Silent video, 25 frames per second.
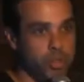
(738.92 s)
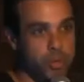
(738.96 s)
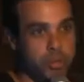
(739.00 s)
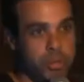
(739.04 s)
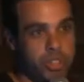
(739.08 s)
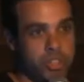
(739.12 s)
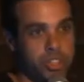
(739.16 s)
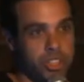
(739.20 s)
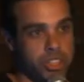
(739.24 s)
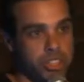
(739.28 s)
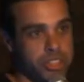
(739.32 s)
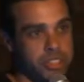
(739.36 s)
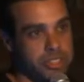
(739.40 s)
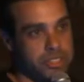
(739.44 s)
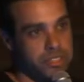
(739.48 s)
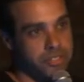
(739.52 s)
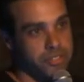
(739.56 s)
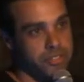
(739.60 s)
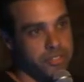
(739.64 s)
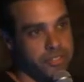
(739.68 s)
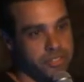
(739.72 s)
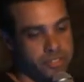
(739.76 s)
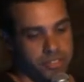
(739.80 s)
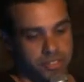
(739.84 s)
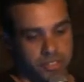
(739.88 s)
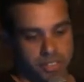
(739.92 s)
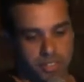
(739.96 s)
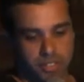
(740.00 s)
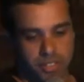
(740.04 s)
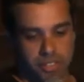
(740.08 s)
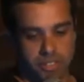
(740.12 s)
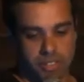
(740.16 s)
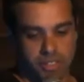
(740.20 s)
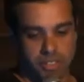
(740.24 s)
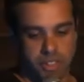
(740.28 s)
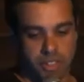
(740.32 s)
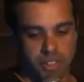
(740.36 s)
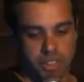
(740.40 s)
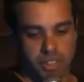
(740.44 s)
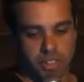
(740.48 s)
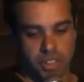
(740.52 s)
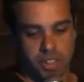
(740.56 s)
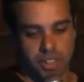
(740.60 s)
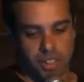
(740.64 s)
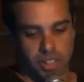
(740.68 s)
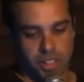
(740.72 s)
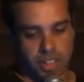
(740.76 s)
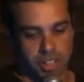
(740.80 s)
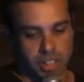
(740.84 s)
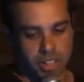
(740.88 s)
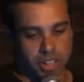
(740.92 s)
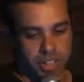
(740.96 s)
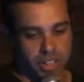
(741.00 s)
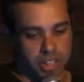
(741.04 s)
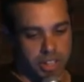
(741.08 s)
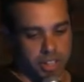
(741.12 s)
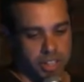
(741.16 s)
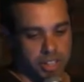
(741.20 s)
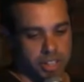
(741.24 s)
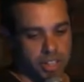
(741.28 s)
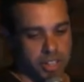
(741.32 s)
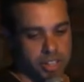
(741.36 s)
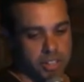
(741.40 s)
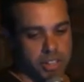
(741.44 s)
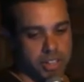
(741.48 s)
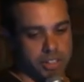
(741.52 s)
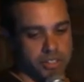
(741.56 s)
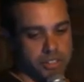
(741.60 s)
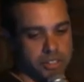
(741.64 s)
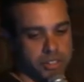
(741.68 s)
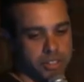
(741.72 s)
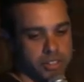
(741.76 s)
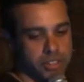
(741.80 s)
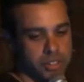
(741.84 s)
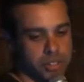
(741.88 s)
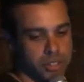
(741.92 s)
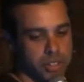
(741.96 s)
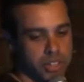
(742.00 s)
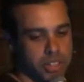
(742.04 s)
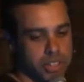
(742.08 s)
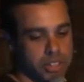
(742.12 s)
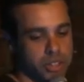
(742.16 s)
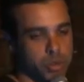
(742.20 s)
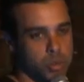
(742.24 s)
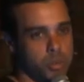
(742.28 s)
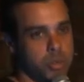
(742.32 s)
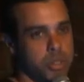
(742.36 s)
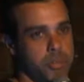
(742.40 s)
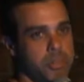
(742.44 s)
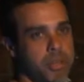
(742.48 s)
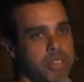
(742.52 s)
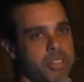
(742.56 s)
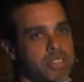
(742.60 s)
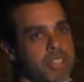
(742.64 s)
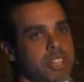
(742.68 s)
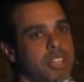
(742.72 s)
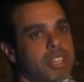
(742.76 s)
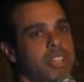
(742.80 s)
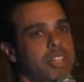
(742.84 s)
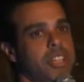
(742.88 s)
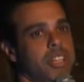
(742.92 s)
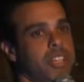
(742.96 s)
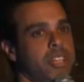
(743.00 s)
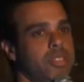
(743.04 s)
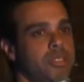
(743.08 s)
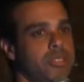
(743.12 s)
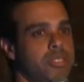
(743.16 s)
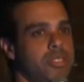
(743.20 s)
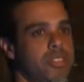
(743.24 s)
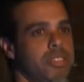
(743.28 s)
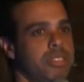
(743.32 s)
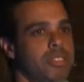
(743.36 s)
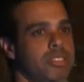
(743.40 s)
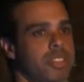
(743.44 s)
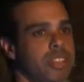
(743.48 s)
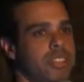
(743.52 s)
two machines. And we basically use this